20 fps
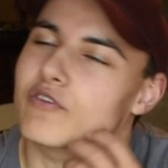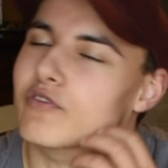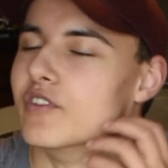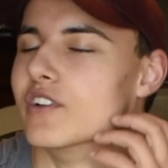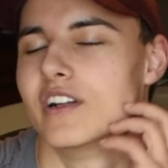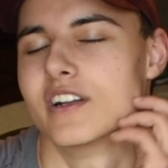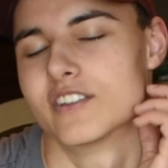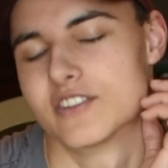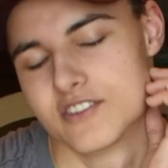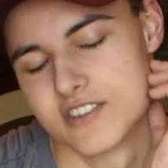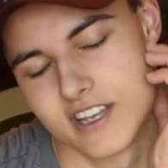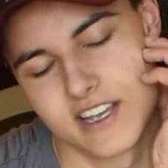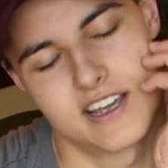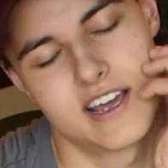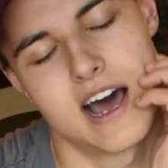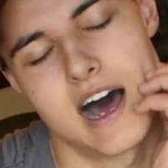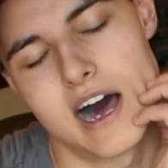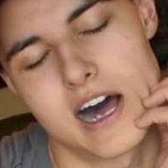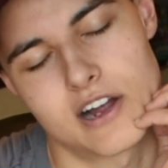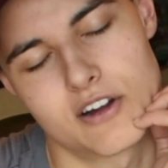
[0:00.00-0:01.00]
and feel like there's like
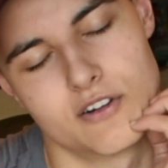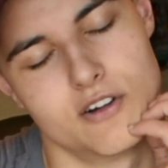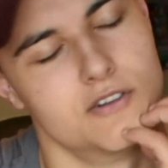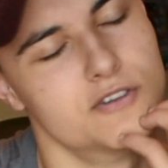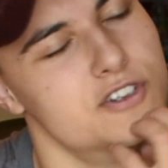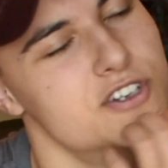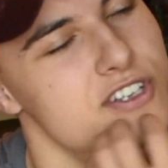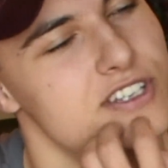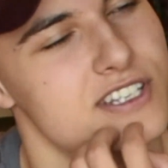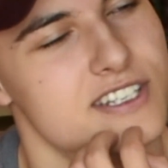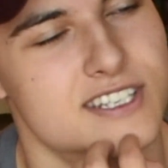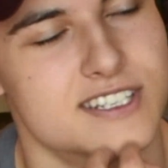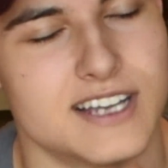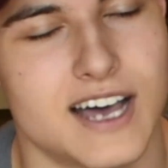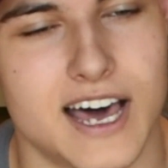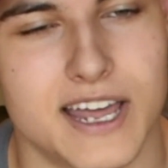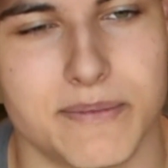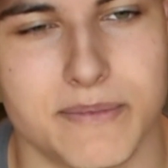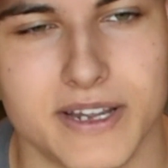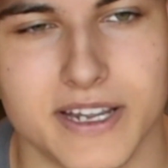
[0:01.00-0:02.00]
cockroaches
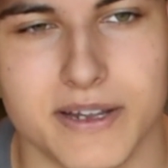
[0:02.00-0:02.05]
inside